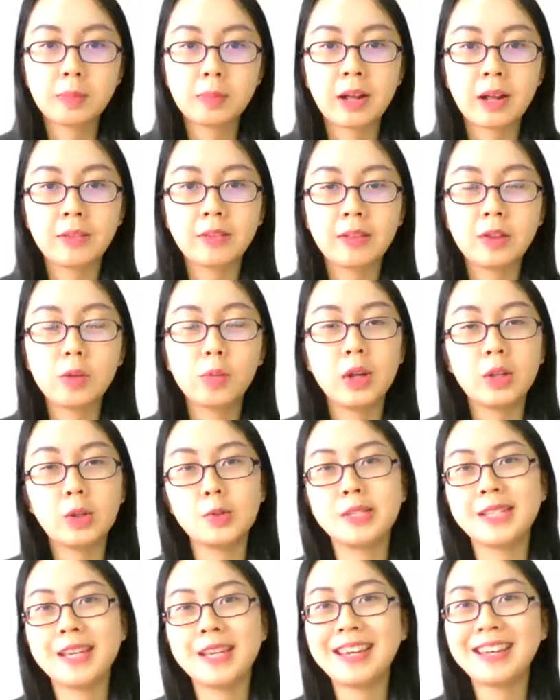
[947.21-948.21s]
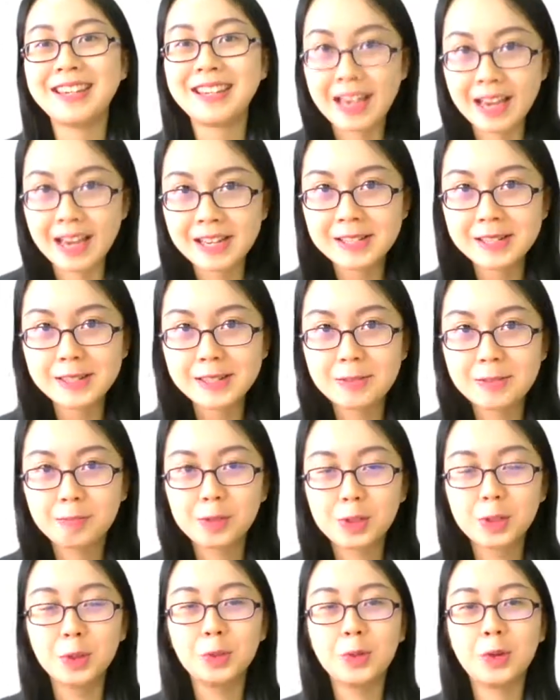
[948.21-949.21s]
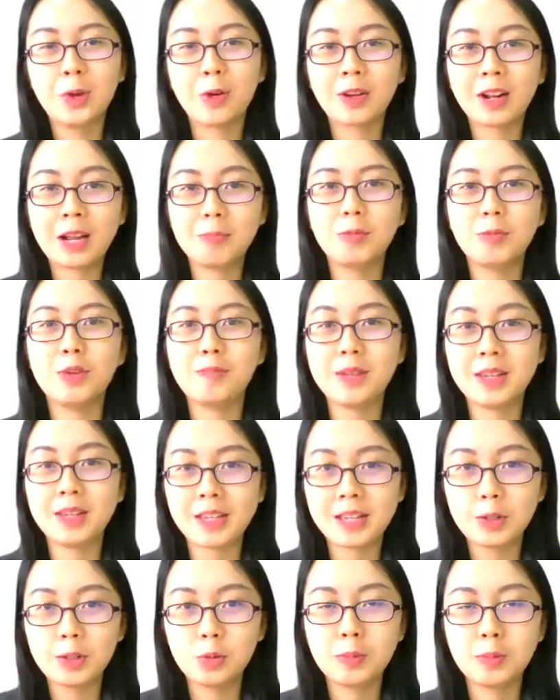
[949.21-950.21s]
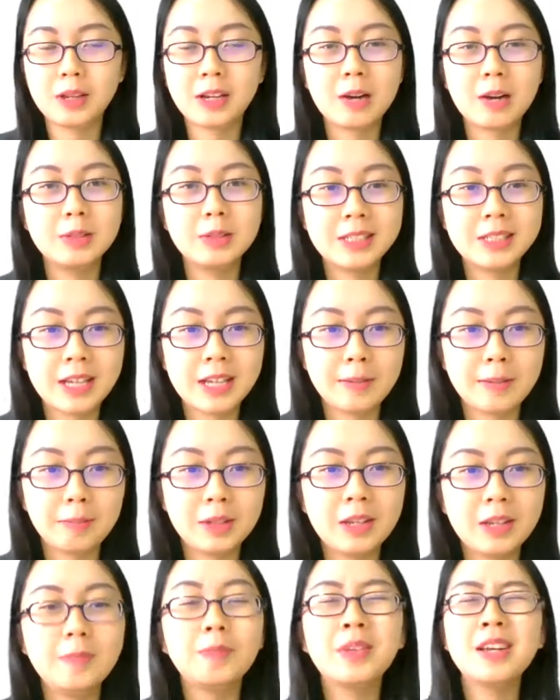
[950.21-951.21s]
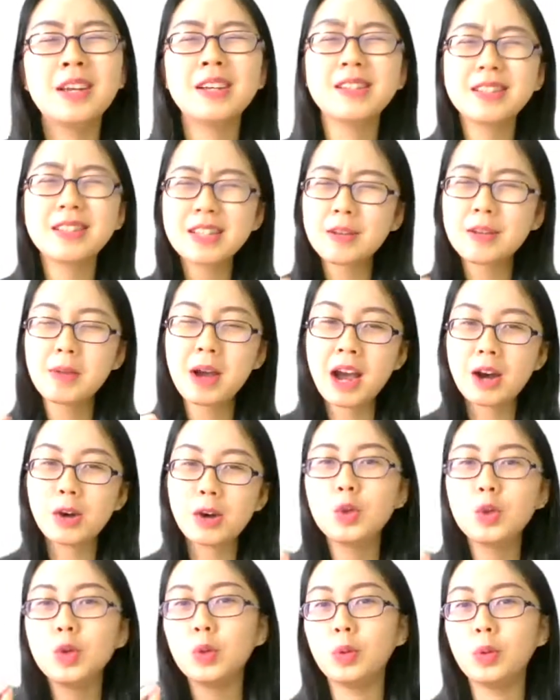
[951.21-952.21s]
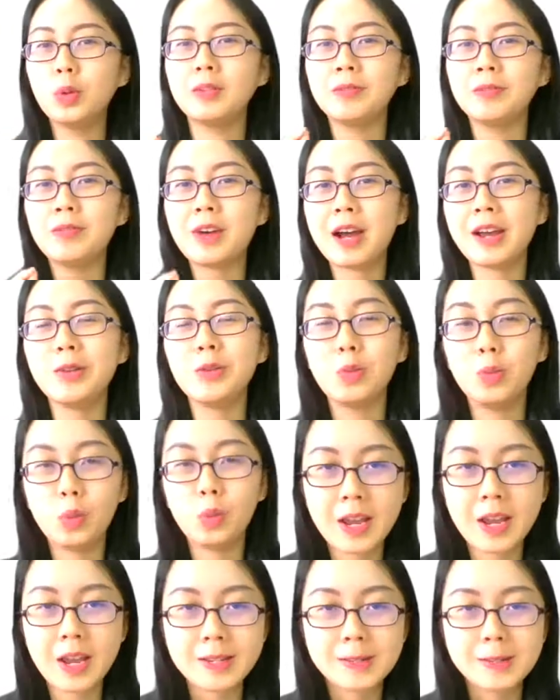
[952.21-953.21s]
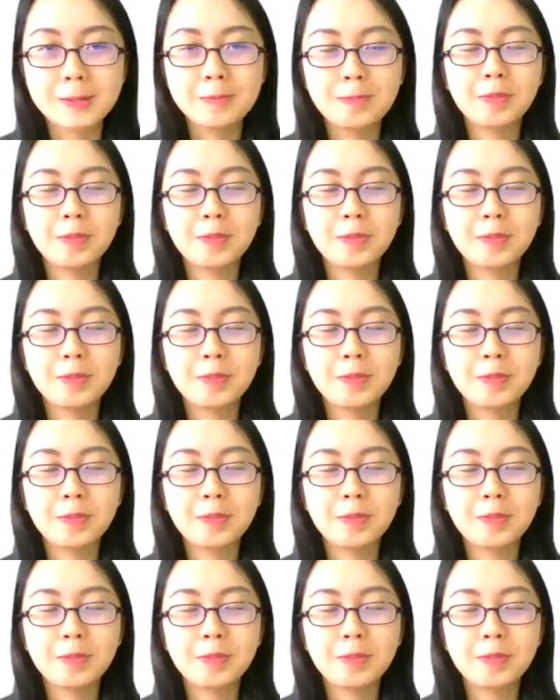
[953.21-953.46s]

But I think when you say yes to your club VPE to become a TMD, somehow you will find ways